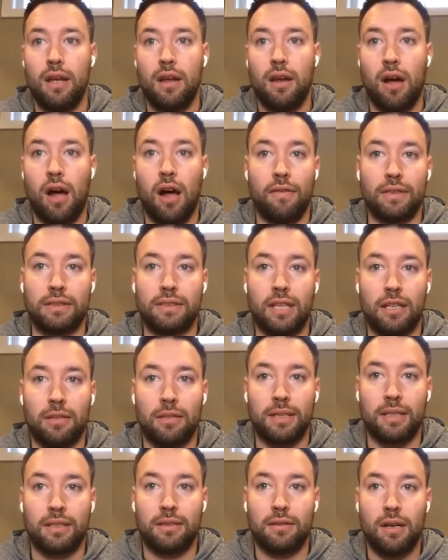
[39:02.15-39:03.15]
all of a sudden I'm
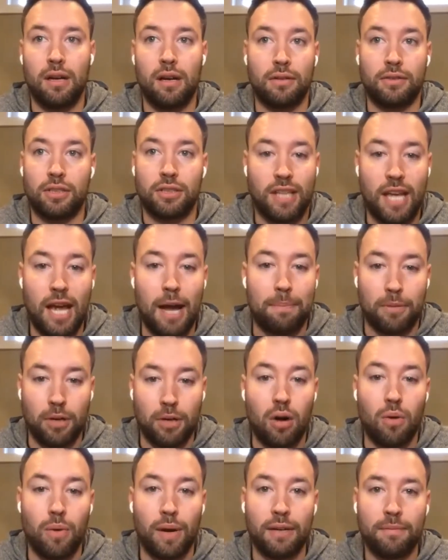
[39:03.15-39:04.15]
like, just kept
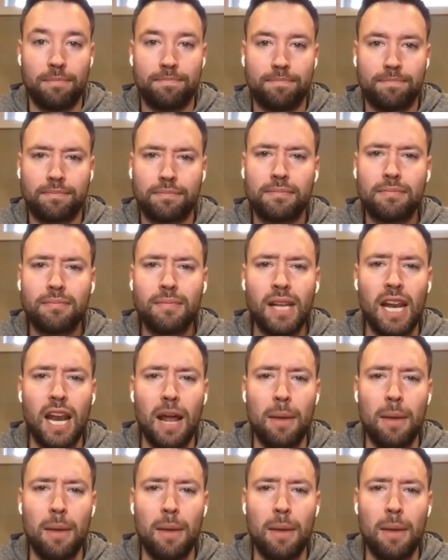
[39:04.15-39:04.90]
going. And I